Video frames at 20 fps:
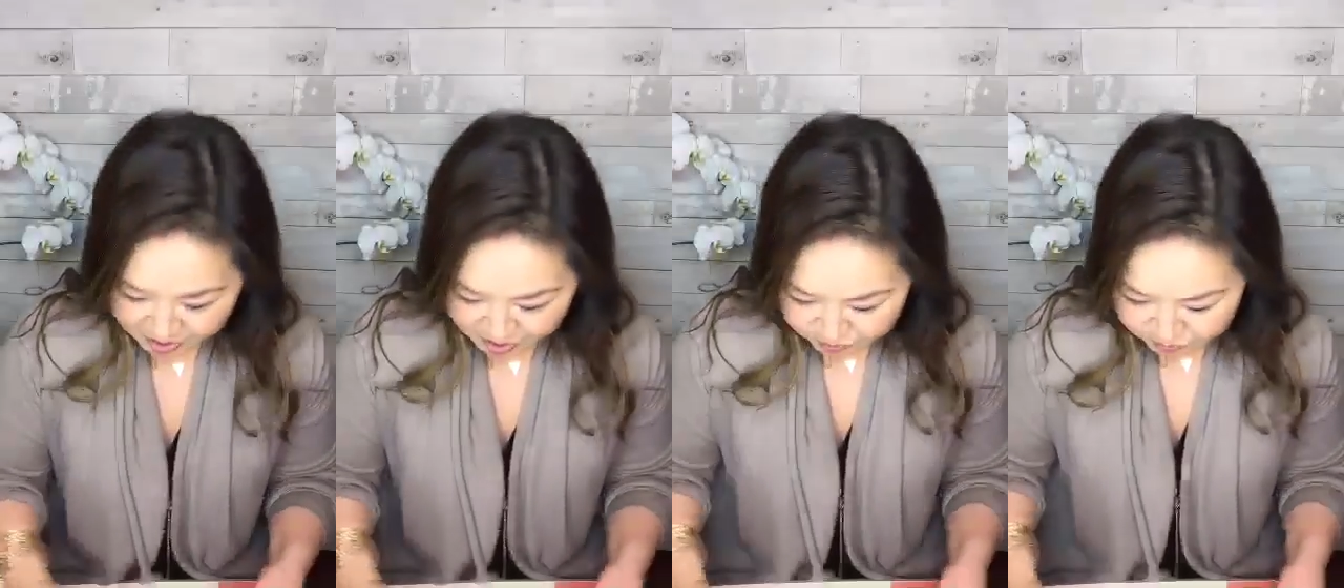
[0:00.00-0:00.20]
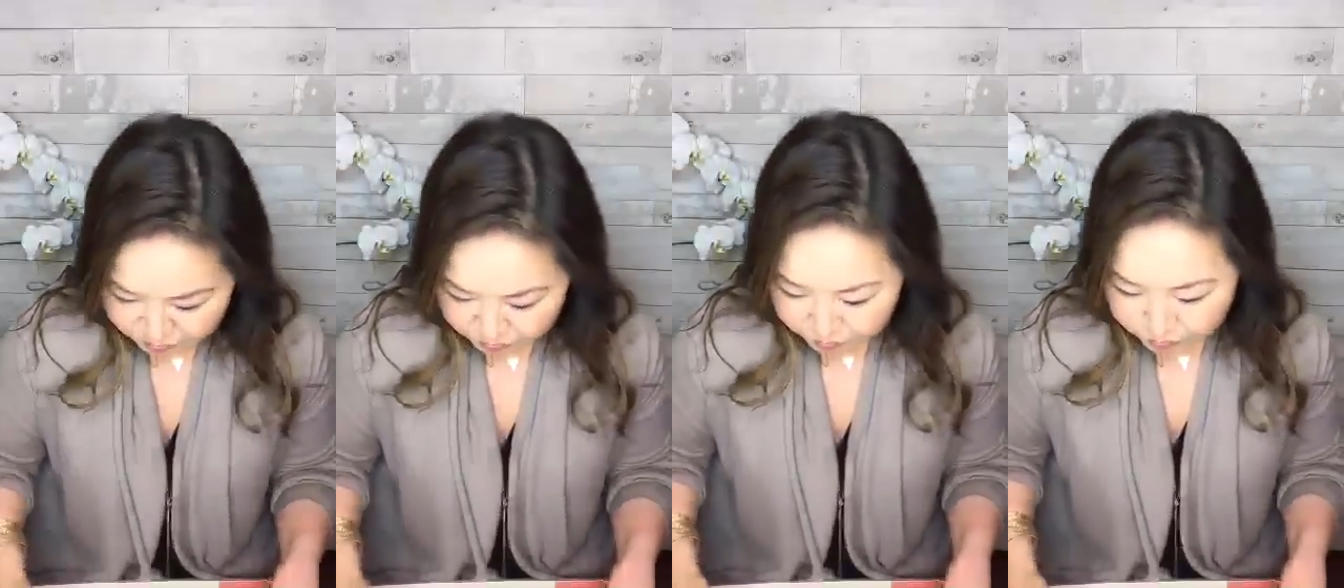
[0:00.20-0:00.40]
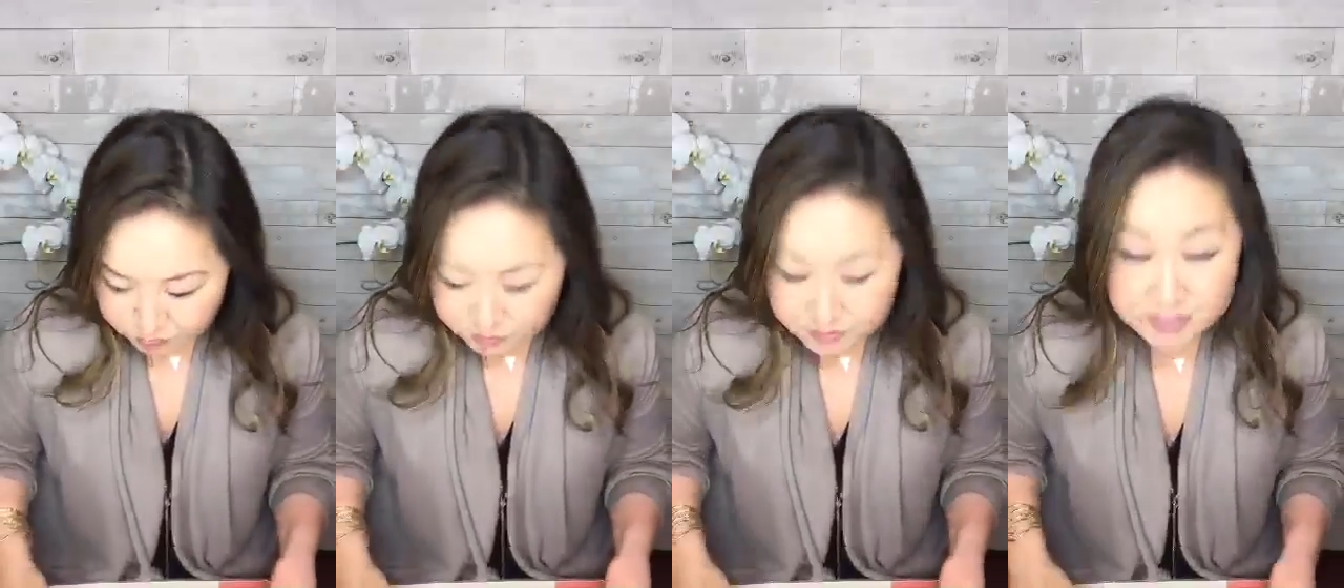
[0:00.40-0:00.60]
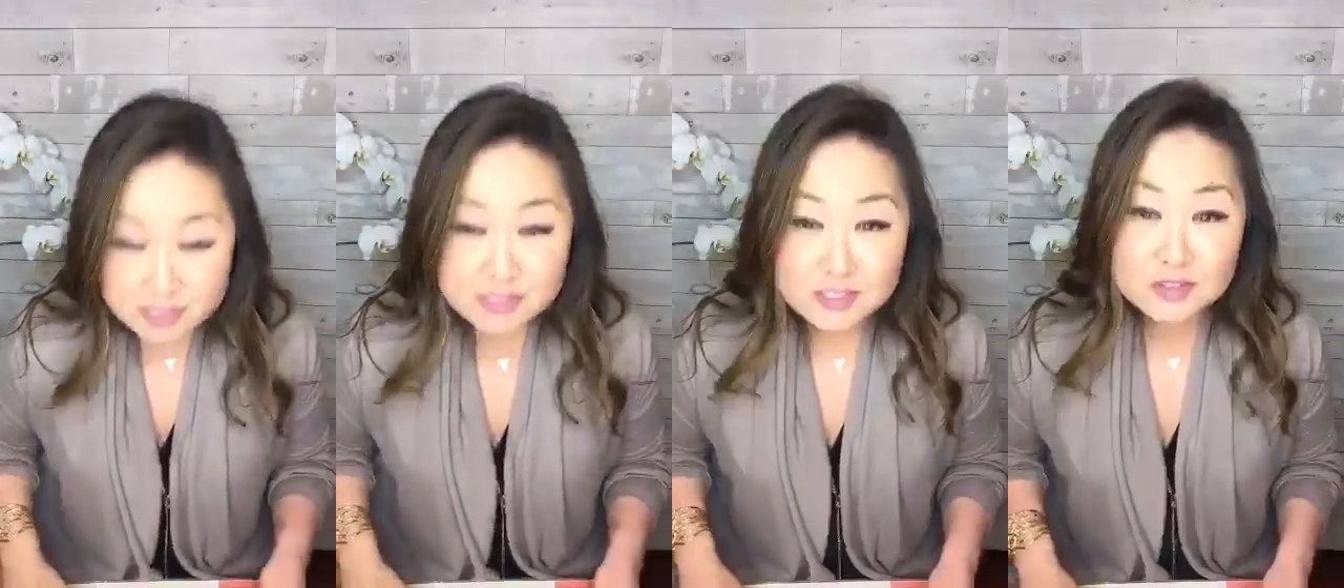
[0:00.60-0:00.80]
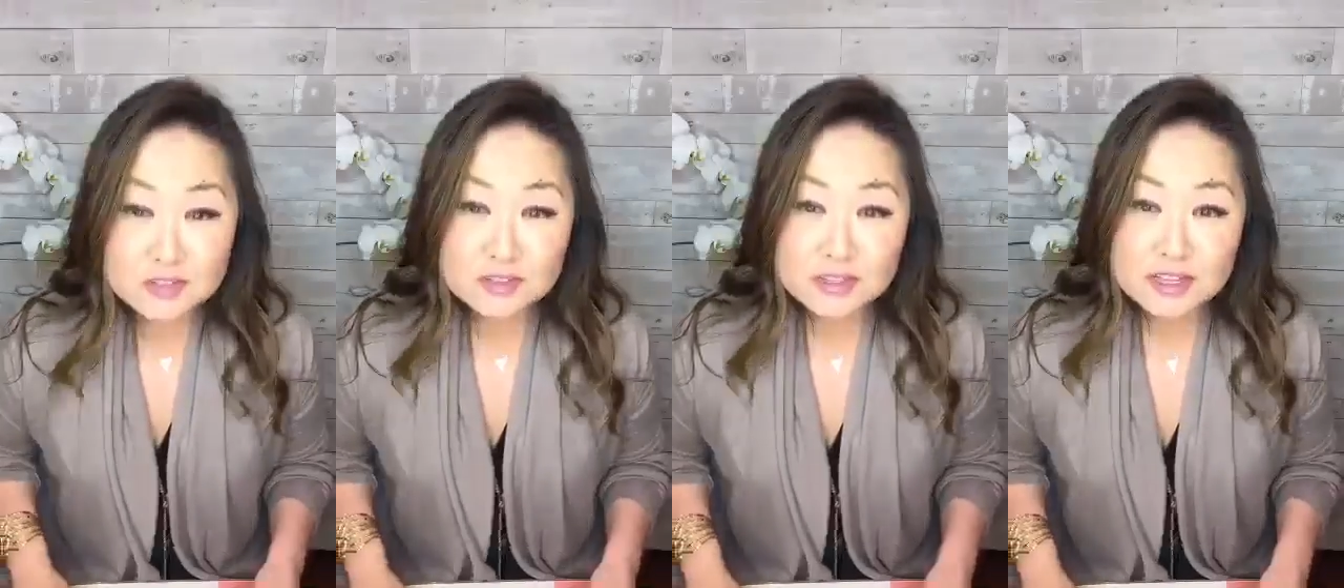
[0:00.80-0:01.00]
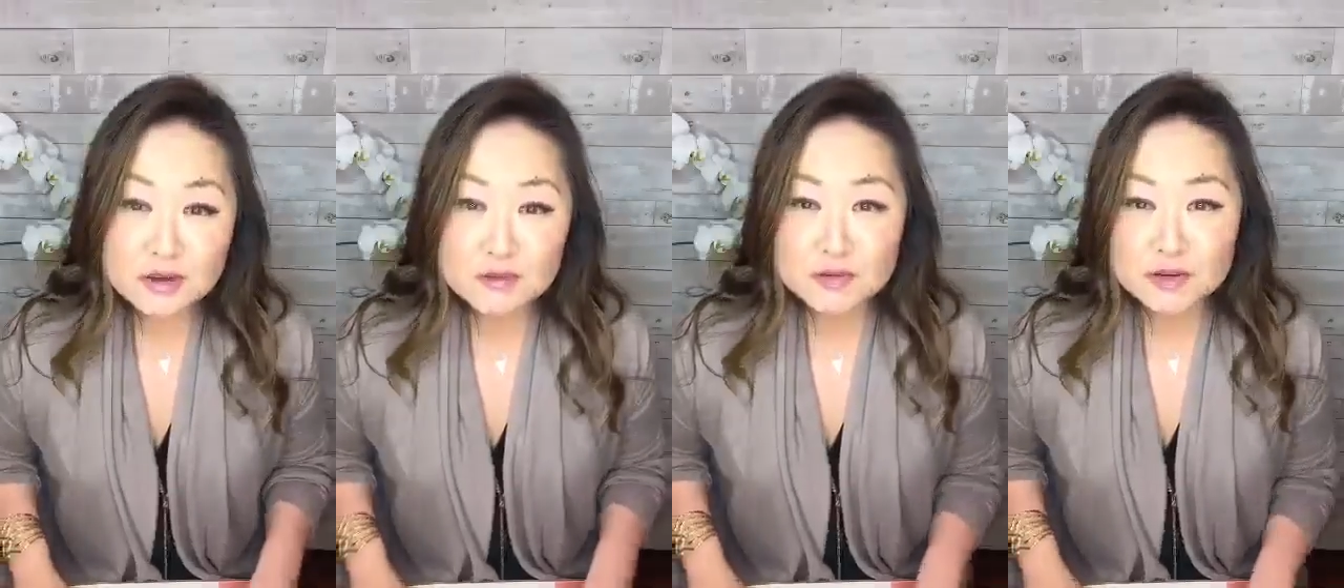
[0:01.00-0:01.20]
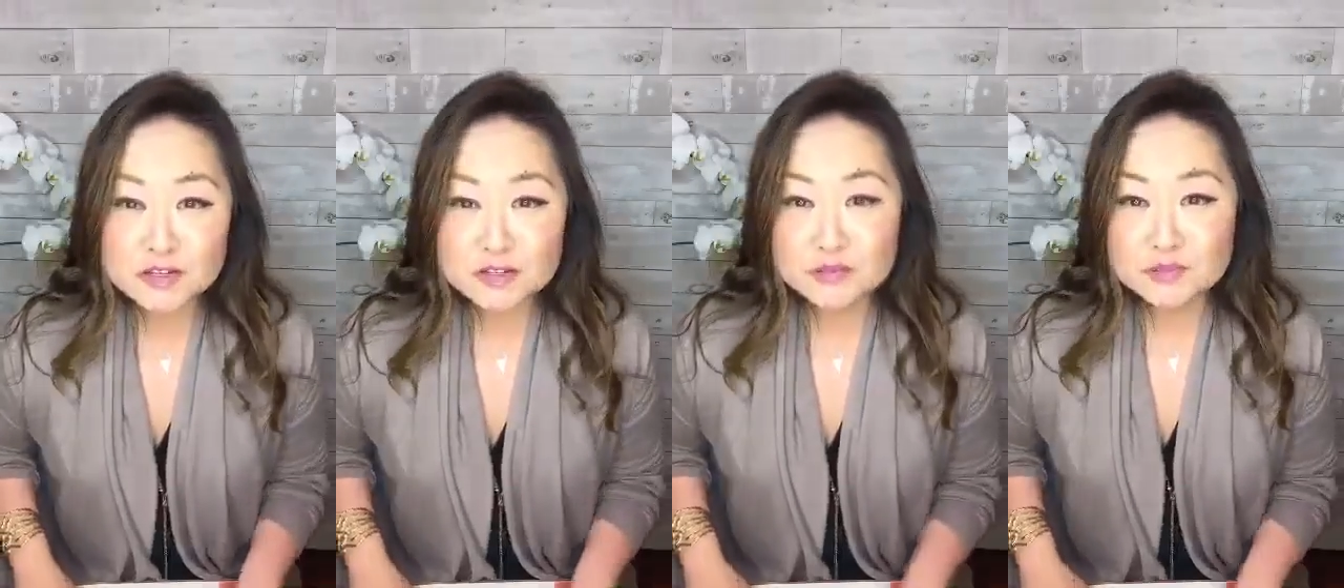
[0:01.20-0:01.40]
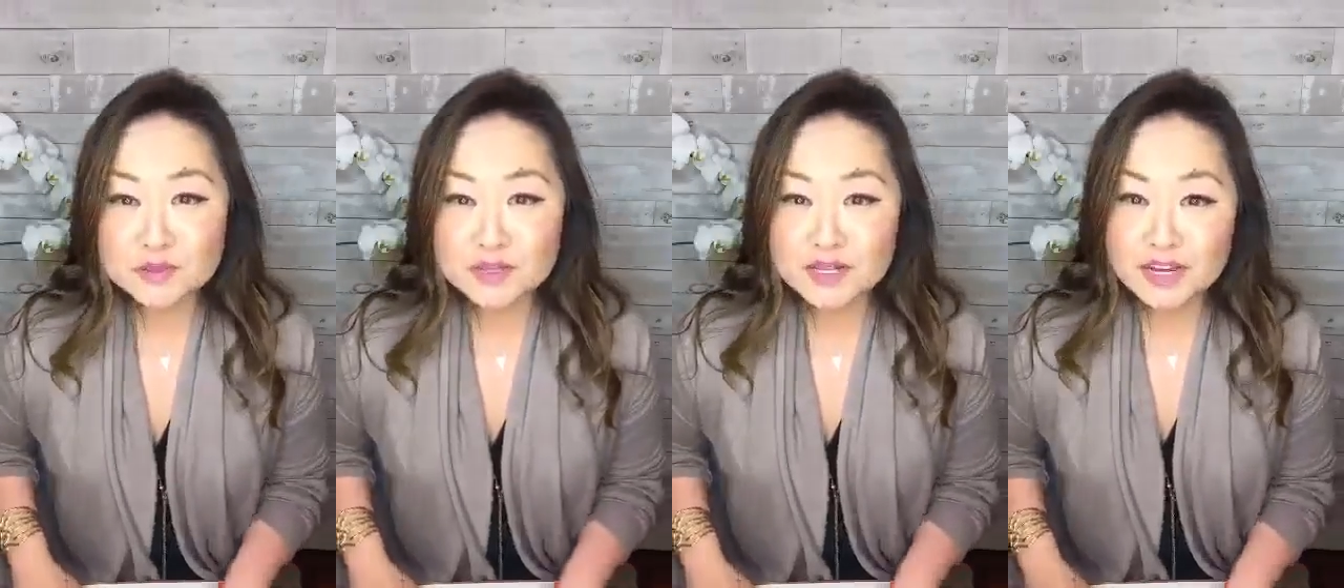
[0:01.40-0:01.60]
So you don't need to do that when
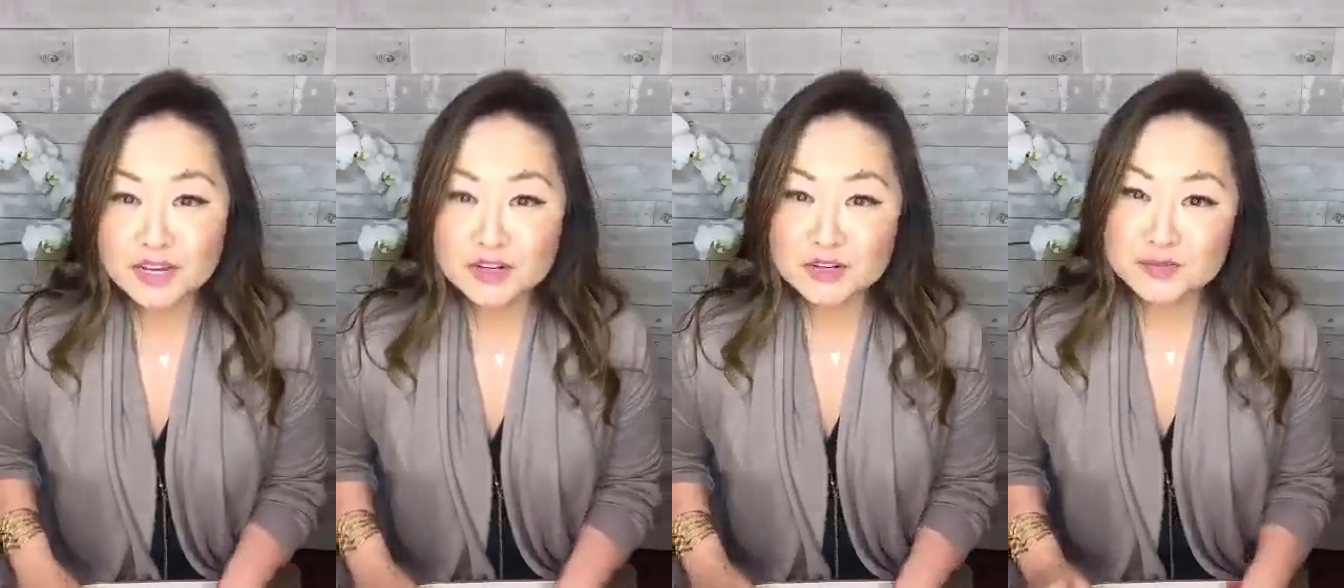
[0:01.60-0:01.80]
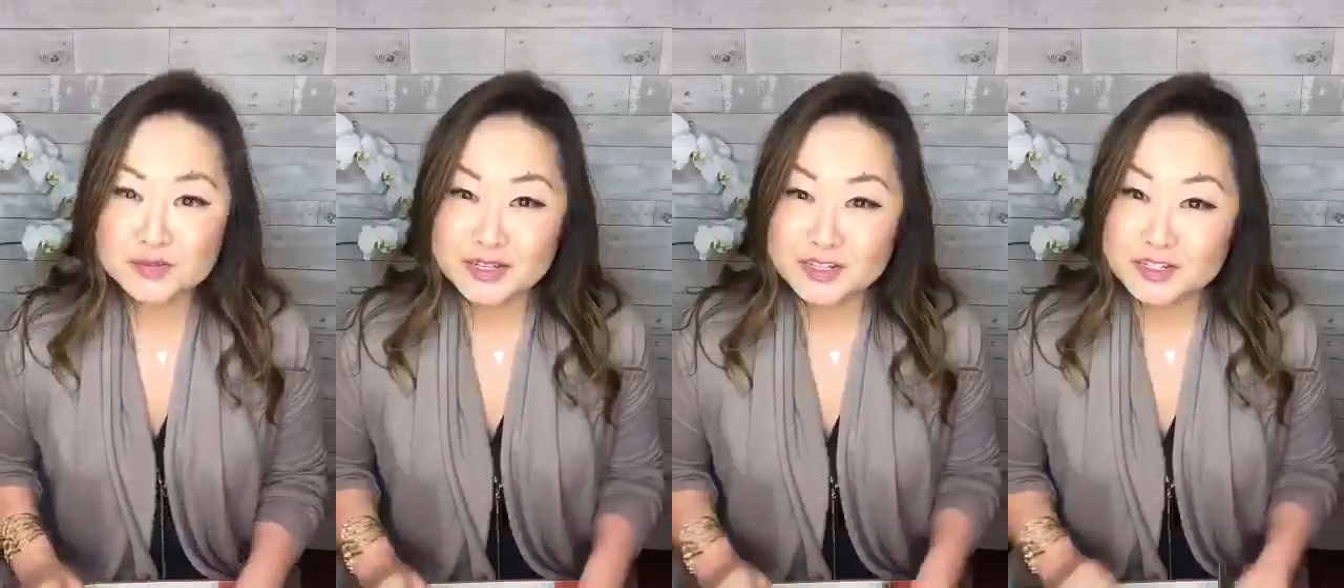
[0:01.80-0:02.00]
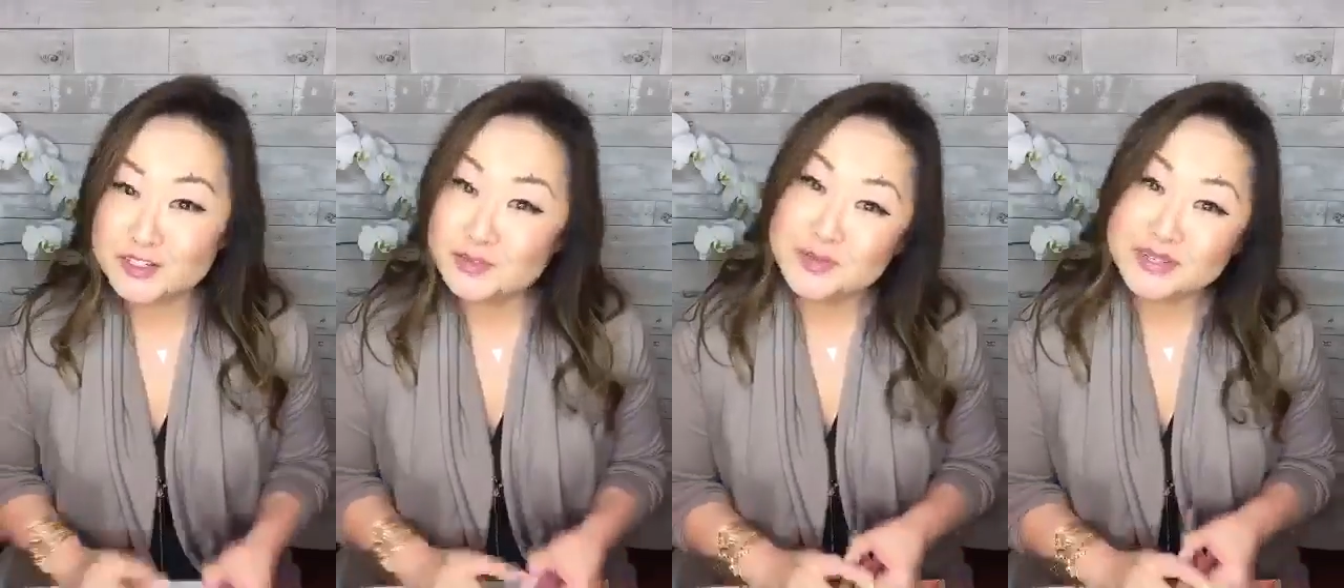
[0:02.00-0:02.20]
you apply your blush.